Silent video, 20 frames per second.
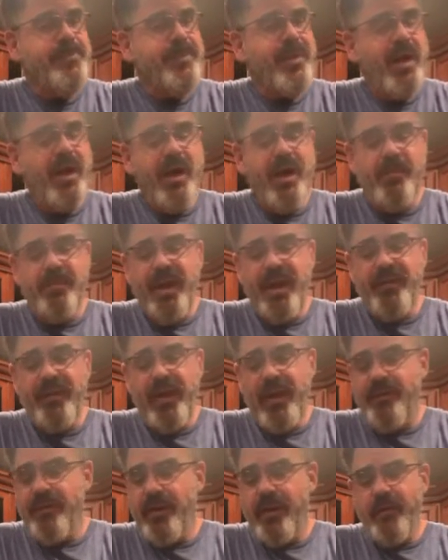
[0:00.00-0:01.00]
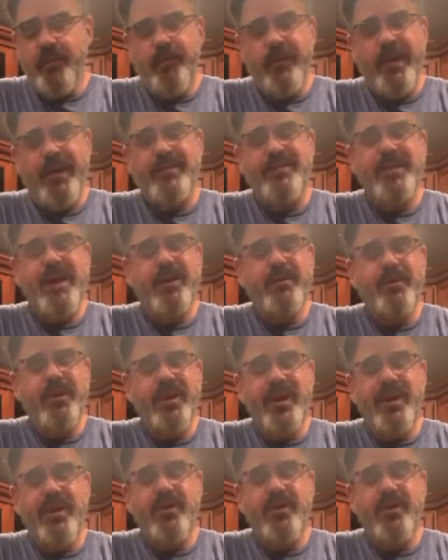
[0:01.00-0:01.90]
and they're great sour. We're getting